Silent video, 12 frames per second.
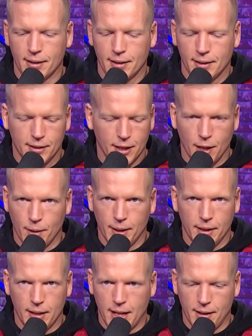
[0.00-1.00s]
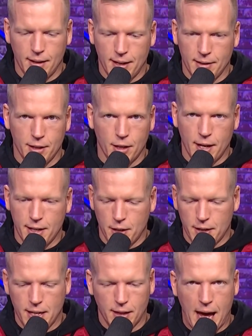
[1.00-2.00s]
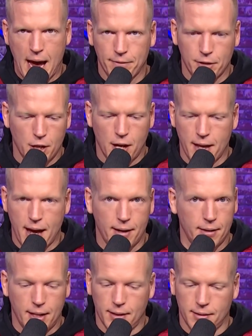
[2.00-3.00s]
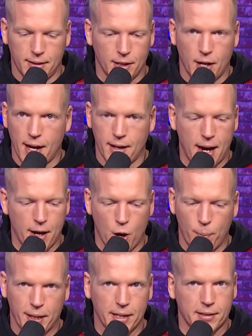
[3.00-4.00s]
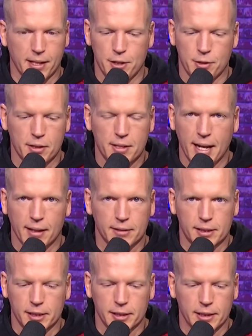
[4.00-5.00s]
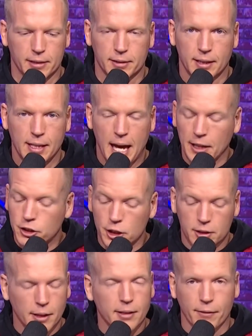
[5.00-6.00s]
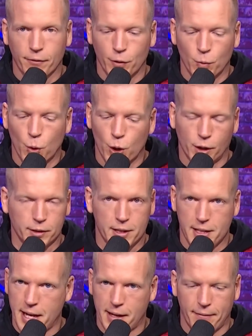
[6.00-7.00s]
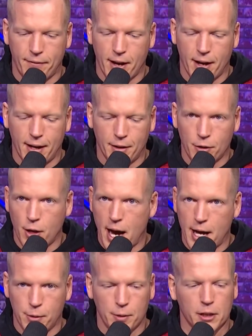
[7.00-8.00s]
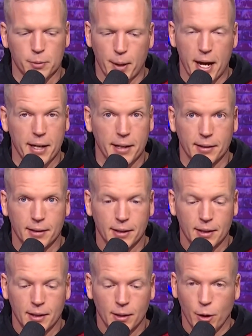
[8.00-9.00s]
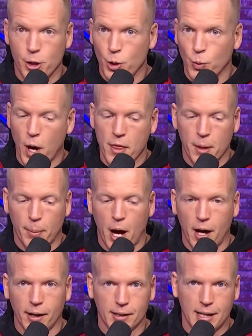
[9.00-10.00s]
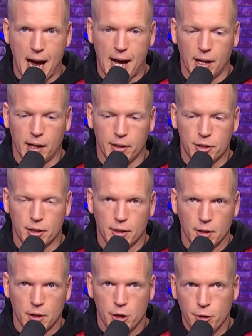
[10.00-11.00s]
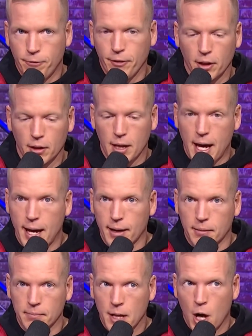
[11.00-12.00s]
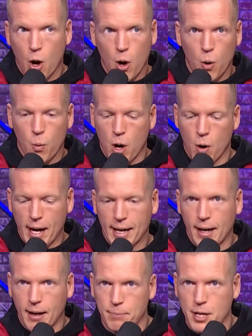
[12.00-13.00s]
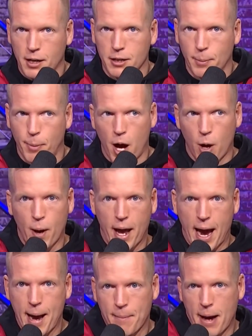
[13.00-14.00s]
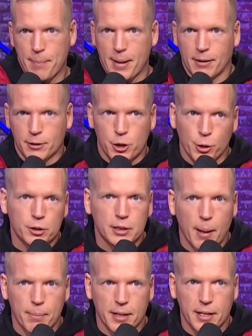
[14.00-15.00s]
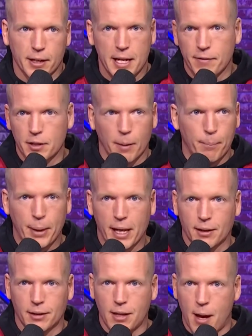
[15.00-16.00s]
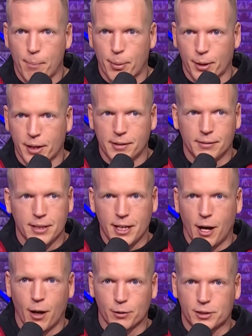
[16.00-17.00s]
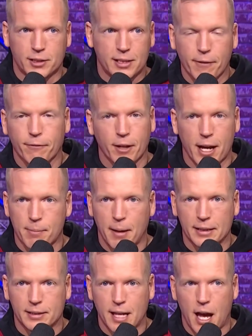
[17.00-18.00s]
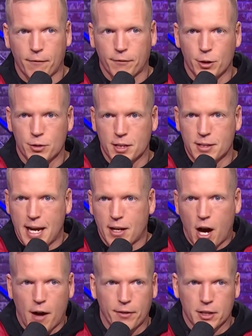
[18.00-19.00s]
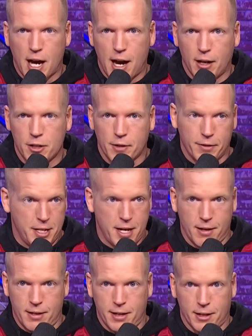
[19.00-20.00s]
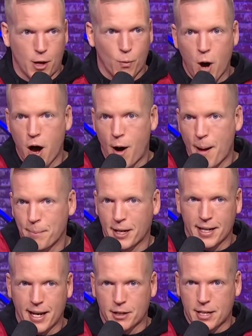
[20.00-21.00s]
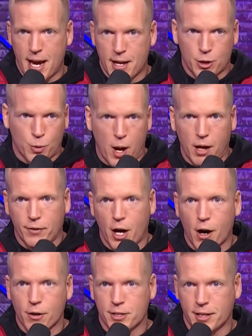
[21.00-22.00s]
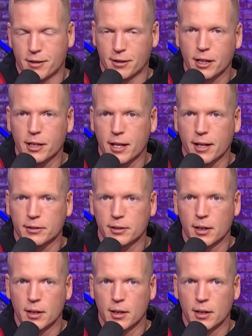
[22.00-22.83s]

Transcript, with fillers: you know and and and you know i know he laughed at all that and, and you know I, I hope he continues to take it serious it's just a different world in the nfl i don't know how to explain it when you run the ball in college you feel like oh whoa i got i'm tucking the ball away i might be able to do something here even a big lumbering you know stiff like myself used to take off in college every now and then and go whoa i'm going to get 10 12 yards here look at this